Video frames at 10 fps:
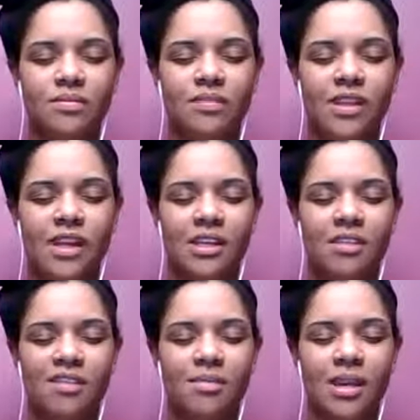filling
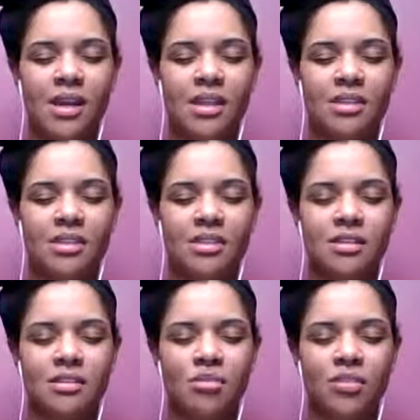with
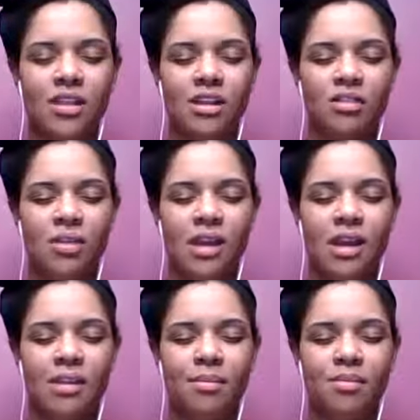space, moving its way
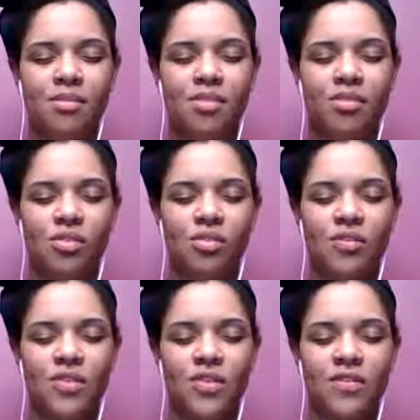up the soles
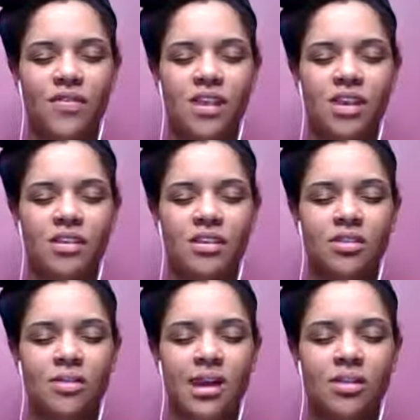of your feet and
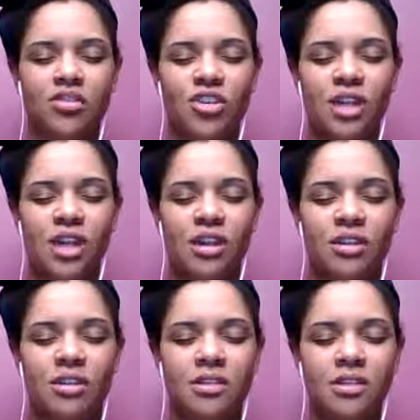around your
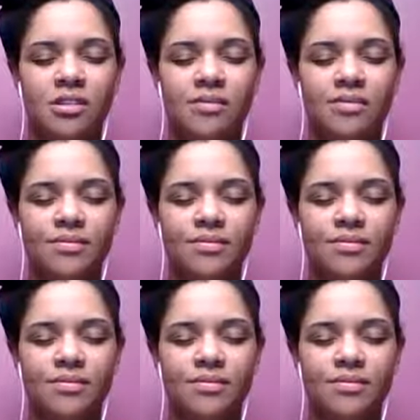heels.